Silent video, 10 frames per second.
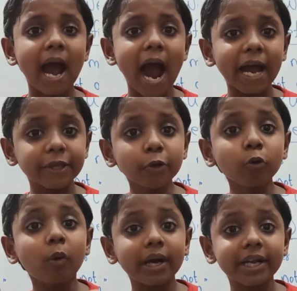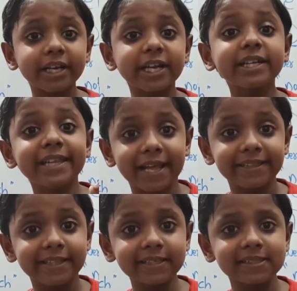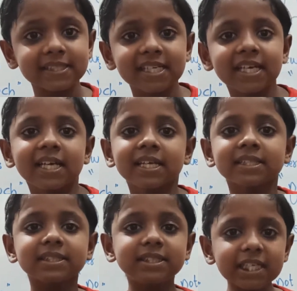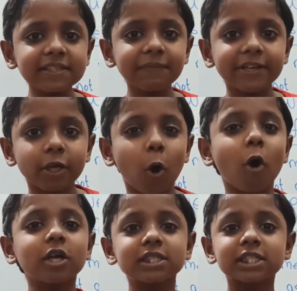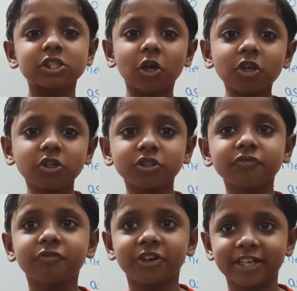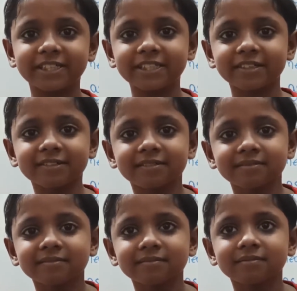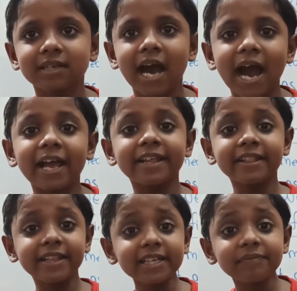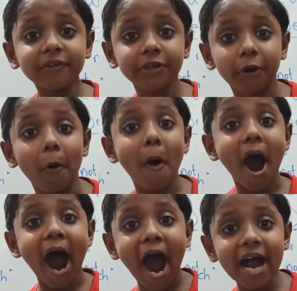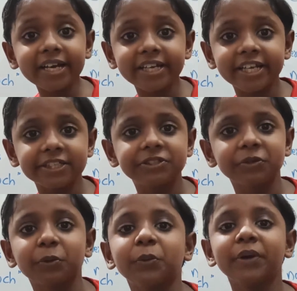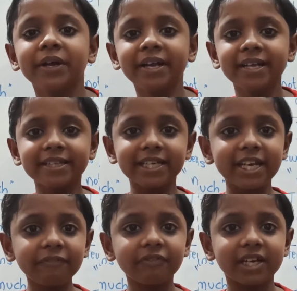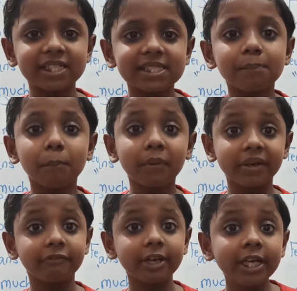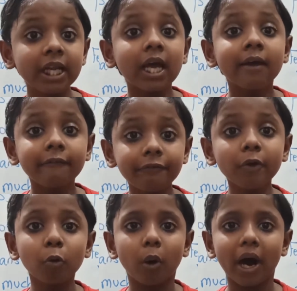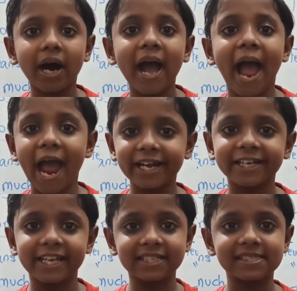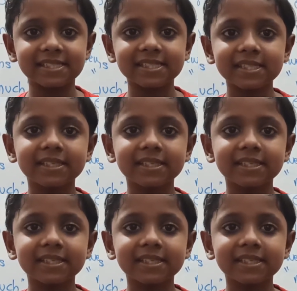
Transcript: Are you wondering like this? This video is a solution for it. In this video, I'll teach you the difference between fewer and less.